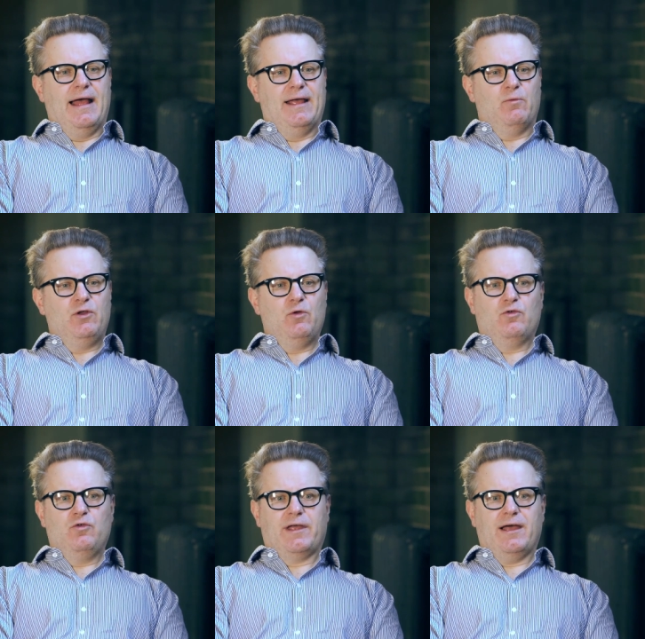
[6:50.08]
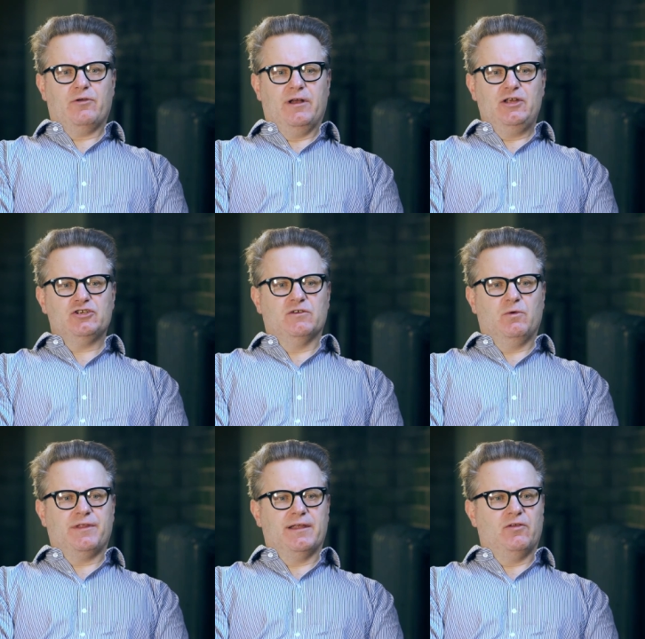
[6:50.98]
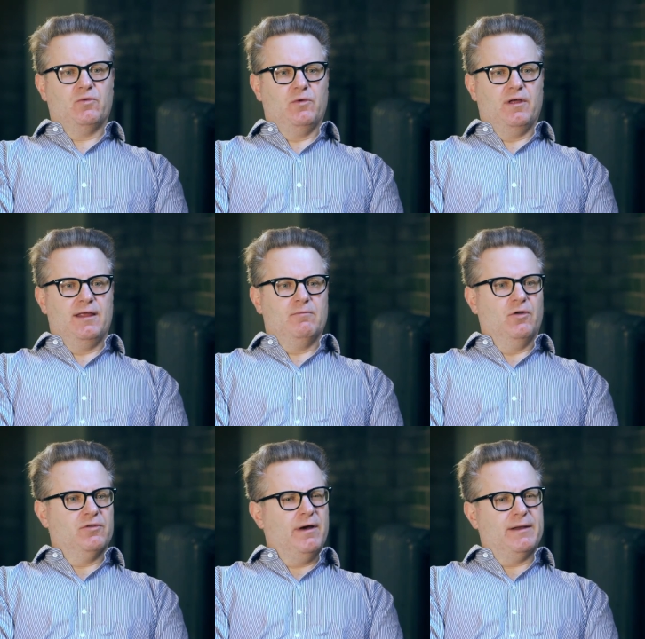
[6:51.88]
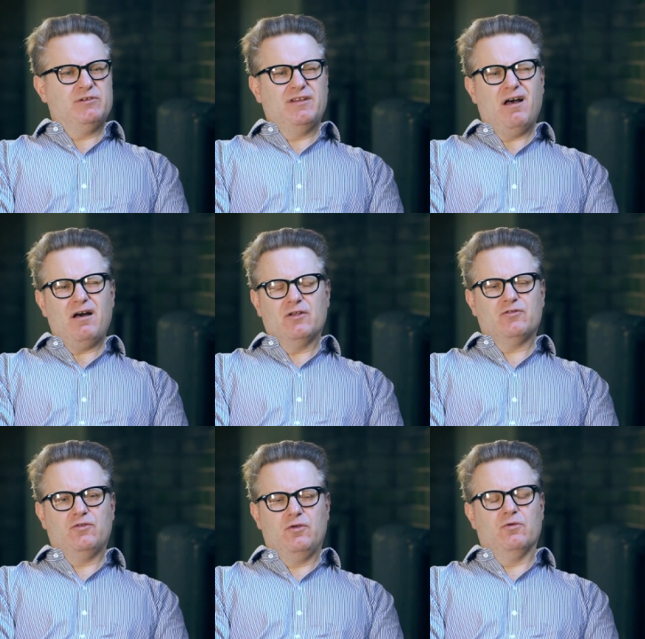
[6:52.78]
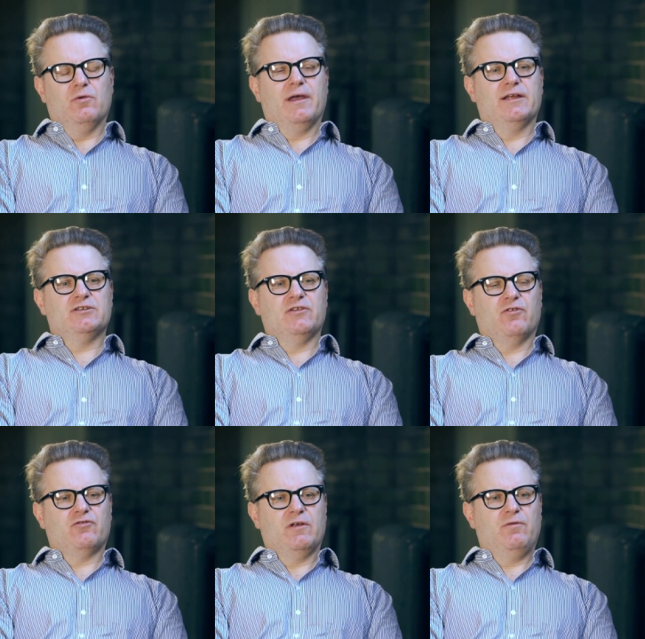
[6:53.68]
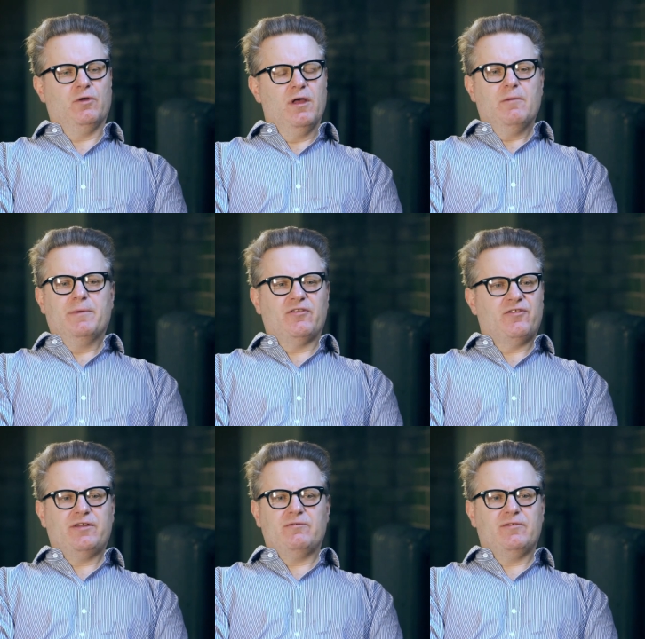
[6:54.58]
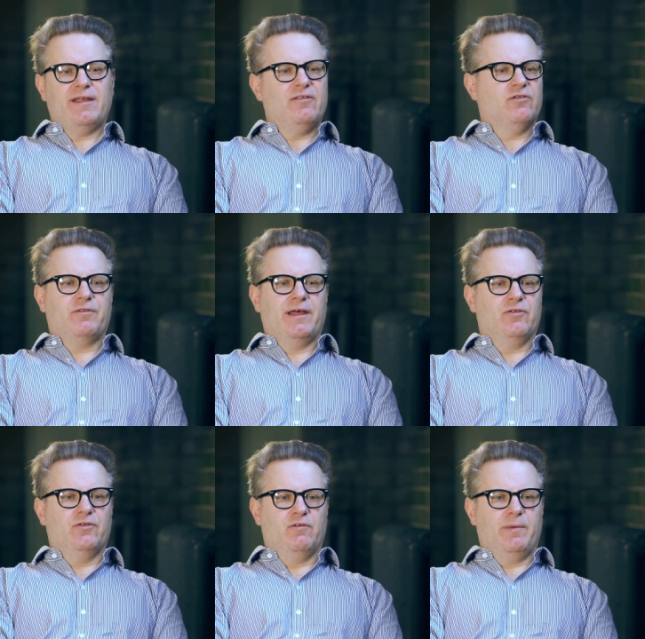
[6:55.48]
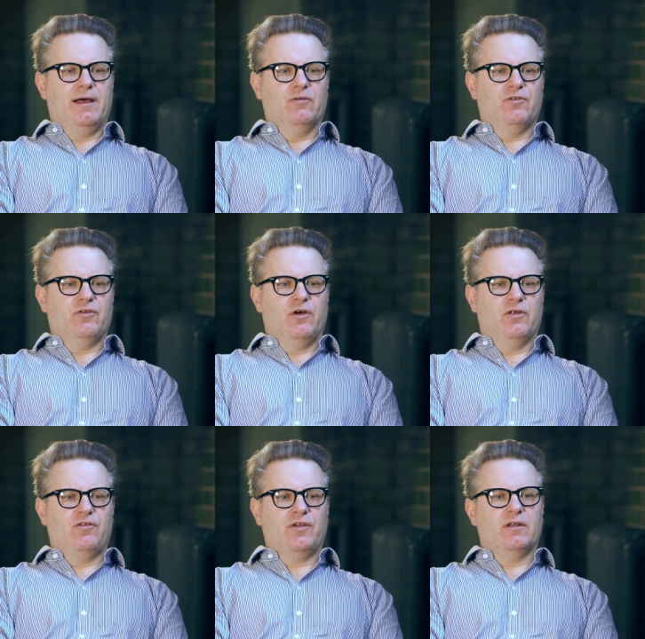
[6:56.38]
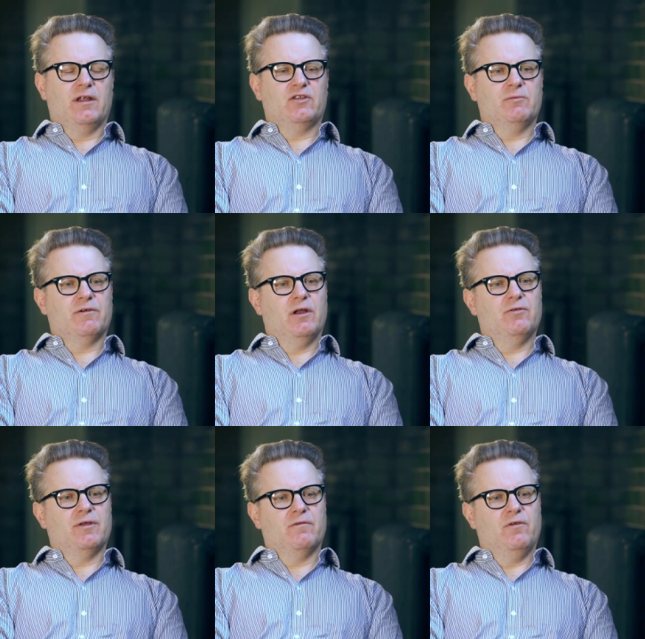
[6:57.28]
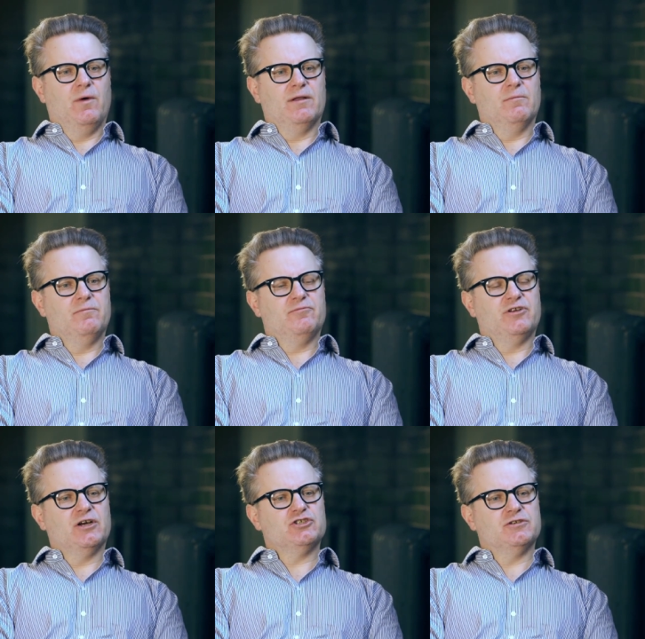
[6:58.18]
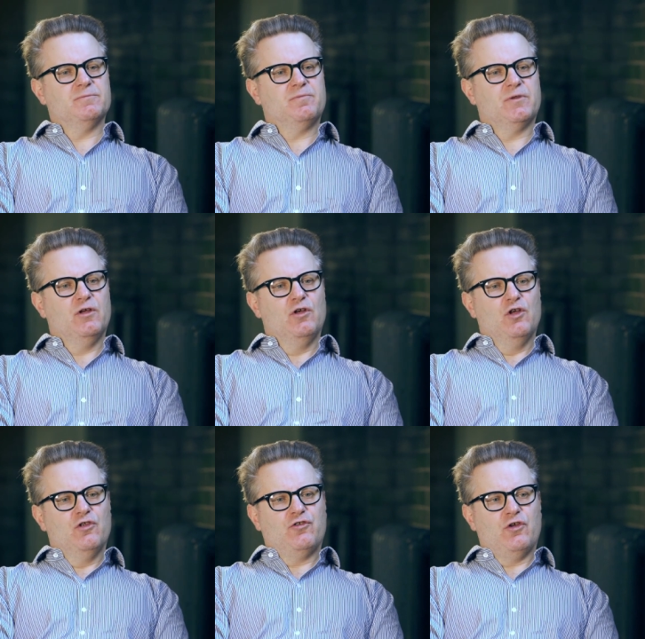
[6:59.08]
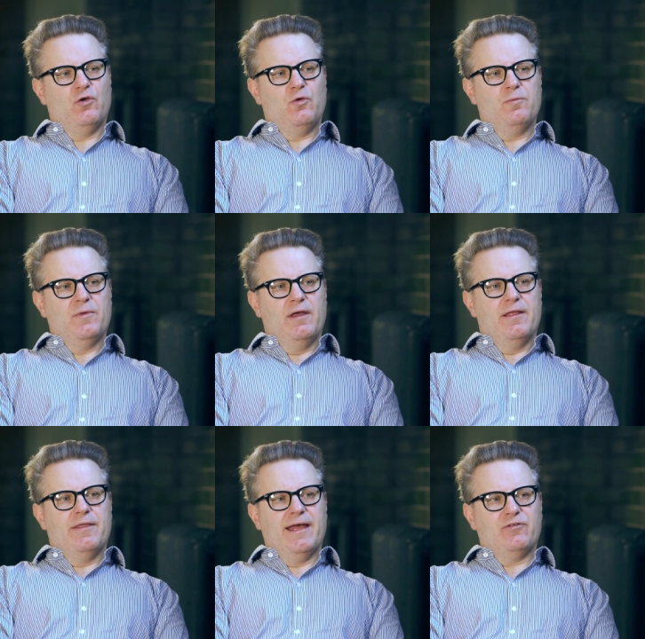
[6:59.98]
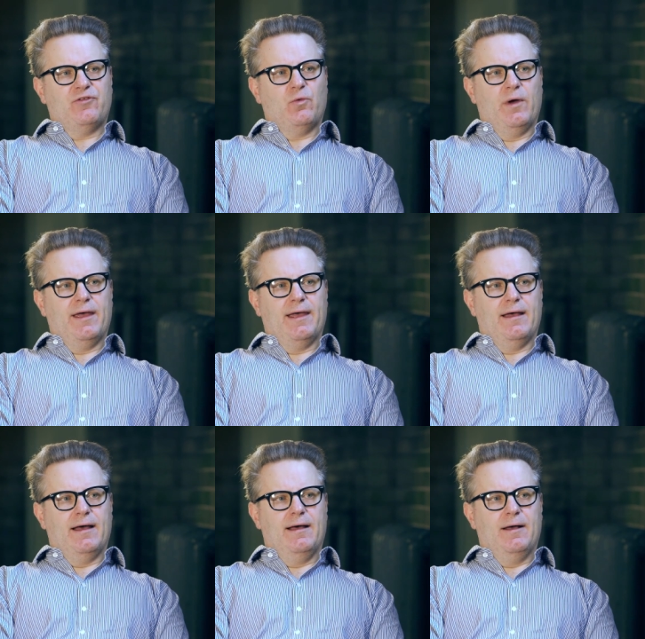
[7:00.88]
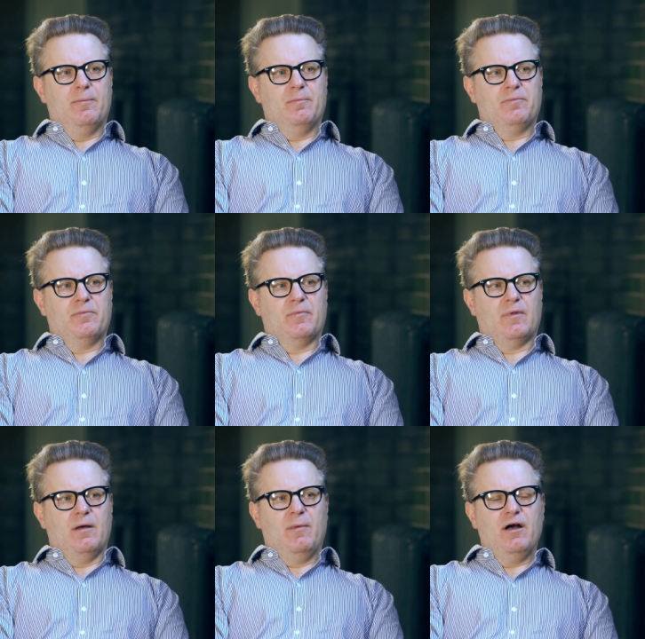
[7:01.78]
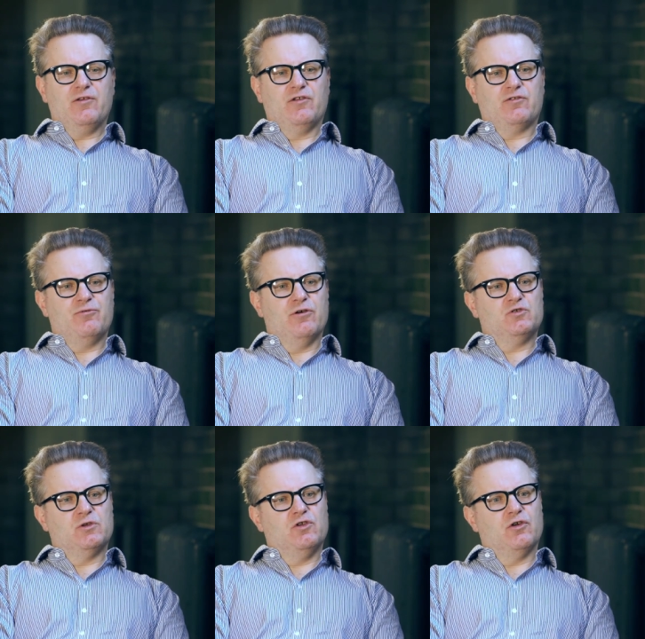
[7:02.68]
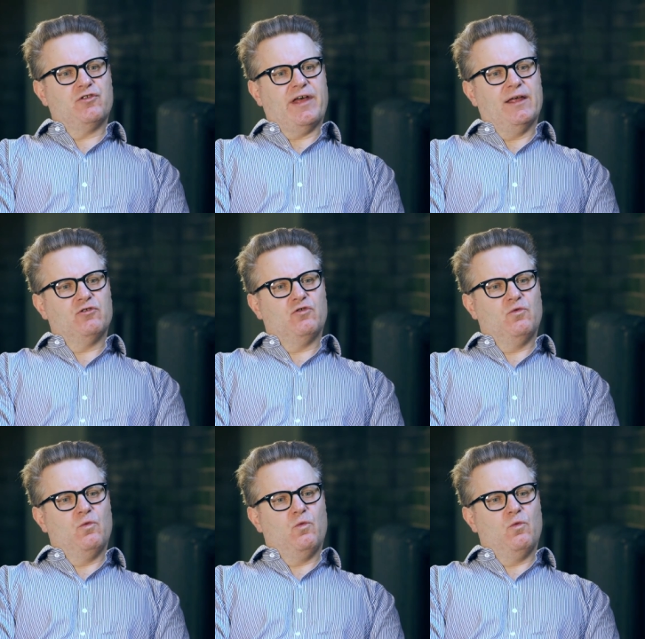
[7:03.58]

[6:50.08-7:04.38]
and when you do the calculation of what that is in modern money, which is hard to do, actually, it's not straightforward, but it's tens of thousands of pounds on a single item of clothing for one production. So that's where um, a Marxist approach, which looks at